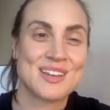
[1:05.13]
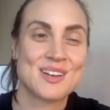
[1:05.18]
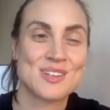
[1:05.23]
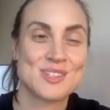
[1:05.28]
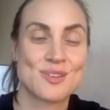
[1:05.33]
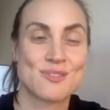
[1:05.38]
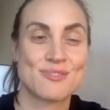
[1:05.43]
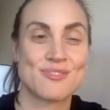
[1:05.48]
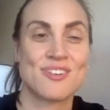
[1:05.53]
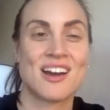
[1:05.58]

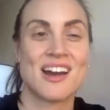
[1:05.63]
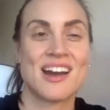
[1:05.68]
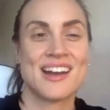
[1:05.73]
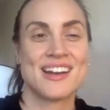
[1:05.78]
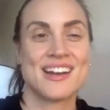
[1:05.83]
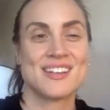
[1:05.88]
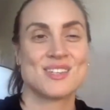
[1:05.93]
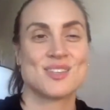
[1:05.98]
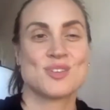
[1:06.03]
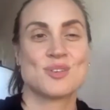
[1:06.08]
so
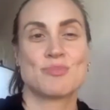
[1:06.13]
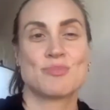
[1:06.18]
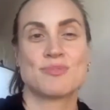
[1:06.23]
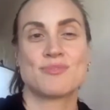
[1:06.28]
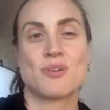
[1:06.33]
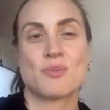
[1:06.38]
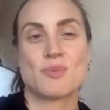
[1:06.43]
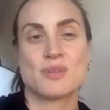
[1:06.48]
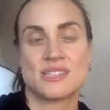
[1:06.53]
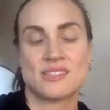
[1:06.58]
far. So
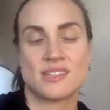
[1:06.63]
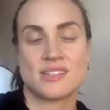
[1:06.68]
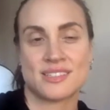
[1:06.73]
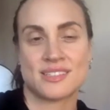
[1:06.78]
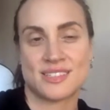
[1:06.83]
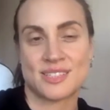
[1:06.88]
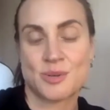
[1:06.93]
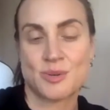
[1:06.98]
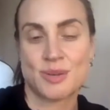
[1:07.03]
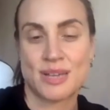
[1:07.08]
before we start,
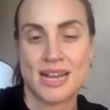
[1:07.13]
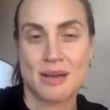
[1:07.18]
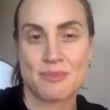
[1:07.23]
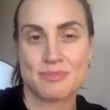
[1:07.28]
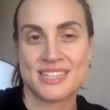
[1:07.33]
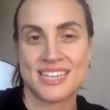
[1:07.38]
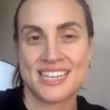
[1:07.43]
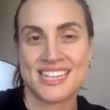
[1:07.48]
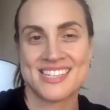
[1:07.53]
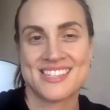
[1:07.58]
quick
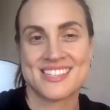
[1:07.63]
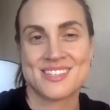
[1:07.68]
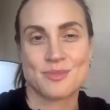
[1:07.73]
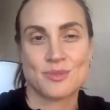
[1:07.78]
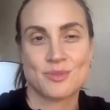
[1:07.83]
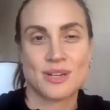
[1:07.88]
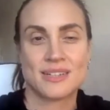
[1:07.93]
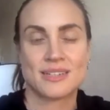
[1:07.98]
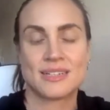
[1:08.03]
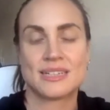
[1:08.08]
updates.
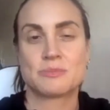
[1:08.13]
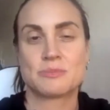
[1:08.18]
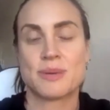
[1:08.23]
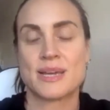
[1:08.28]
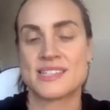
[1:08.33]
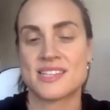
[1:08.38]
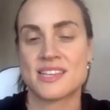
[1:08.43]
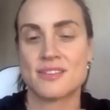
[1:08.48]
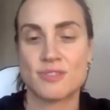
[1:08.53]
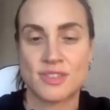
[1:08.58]
I'll
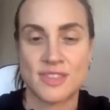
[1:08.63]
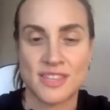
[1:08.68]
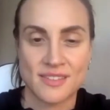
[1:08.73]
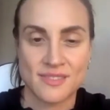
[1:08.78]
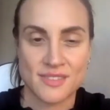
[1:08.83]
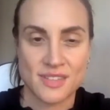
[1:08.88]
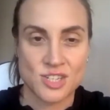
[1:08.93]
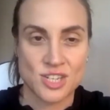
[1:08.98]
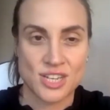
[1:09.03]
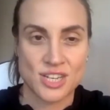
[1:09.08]
paste everything
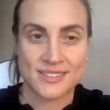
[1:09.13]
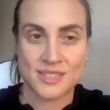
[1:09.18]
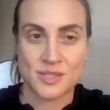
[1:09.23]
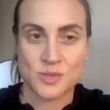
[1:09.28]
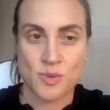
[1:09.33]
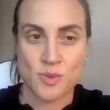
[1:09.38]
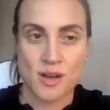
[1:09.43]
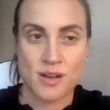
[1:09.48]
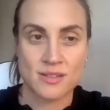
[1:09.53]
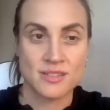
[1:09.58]
in the chat
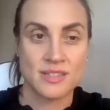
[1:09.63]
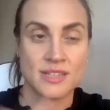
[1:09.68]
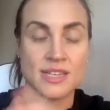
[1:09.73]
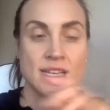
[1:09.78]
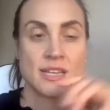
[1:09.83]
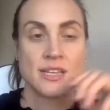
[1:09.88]
as well.